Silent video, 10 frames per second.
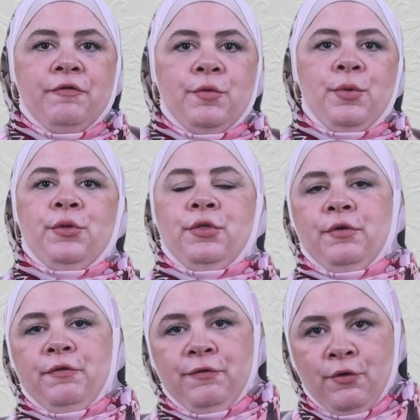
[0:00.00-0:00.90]
for both
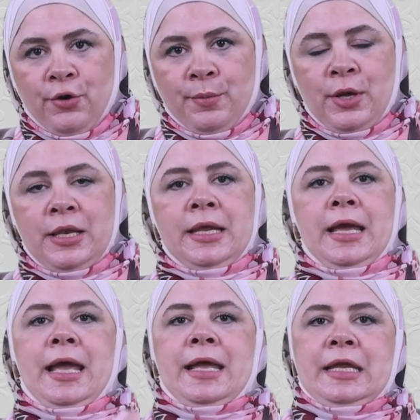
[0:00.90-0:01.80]
formal
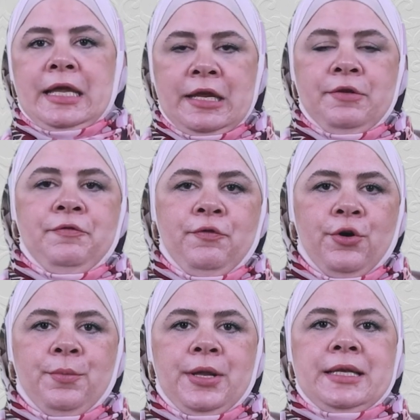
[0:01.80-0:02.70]
and
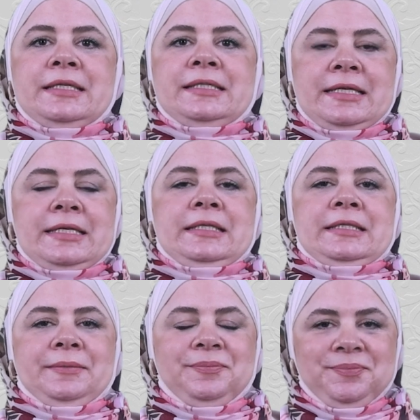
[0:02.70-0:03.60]
informal settings.